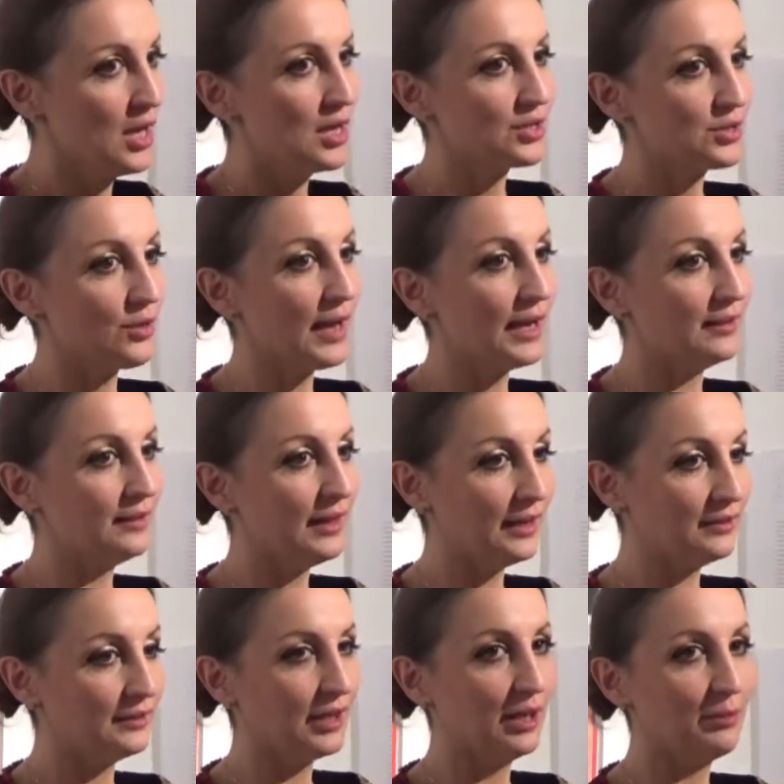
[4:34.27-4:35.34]
So at
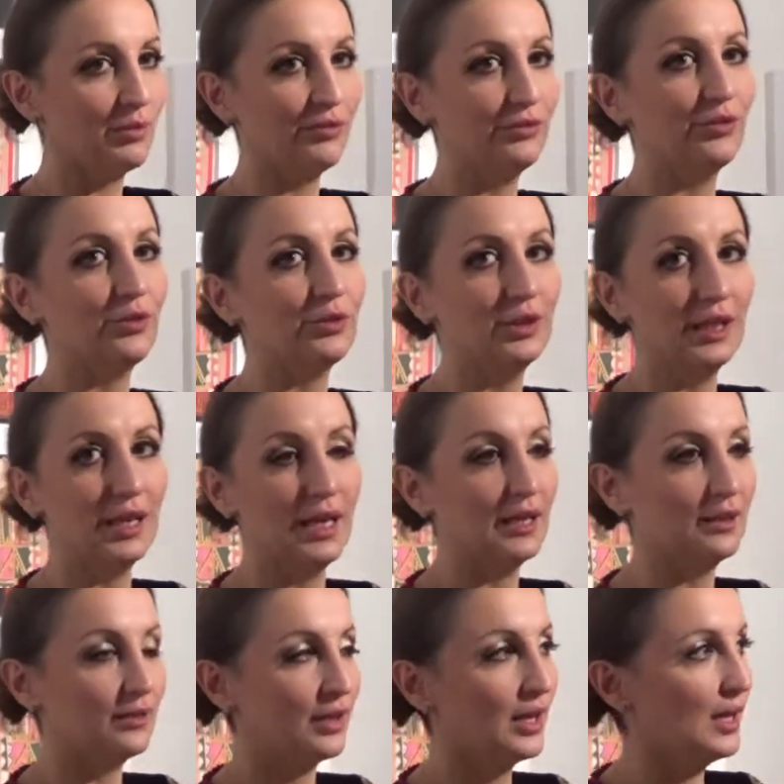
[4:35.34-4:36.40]
that time in 48,